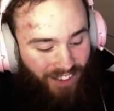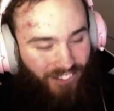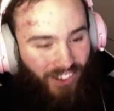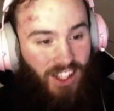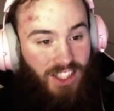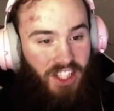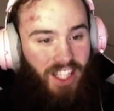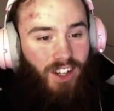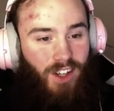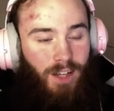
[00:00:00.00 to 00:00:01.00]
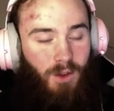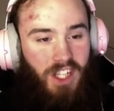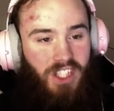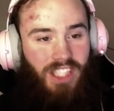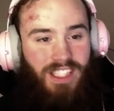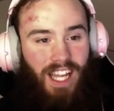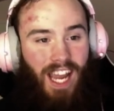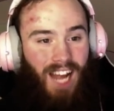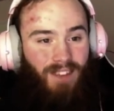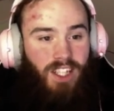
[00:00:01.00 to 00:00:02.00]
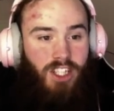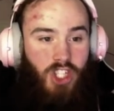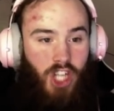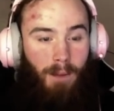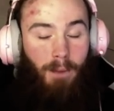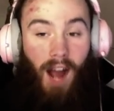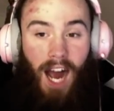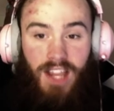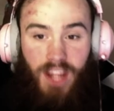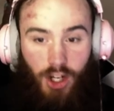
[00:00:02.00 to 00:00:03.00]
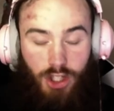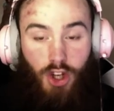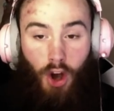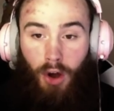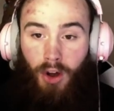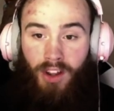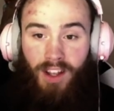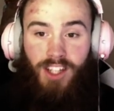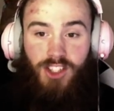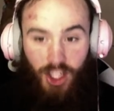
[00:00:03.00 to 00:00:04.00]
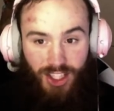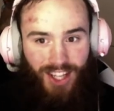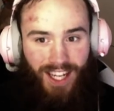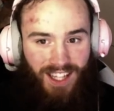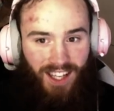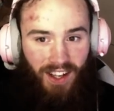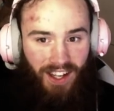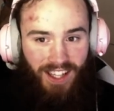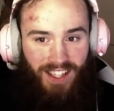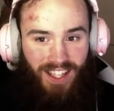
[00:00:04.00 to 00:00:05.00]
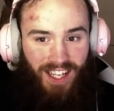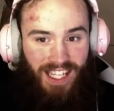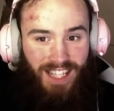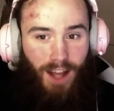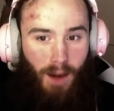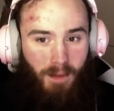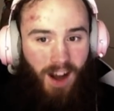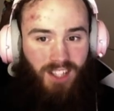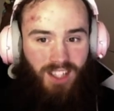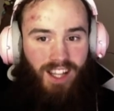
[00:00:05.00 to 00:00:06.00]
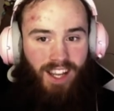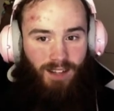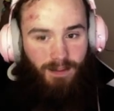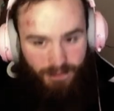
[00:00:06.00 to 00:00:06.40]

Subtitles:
for security reasons, they have this chip on their skull, just like the Elon Musk thing.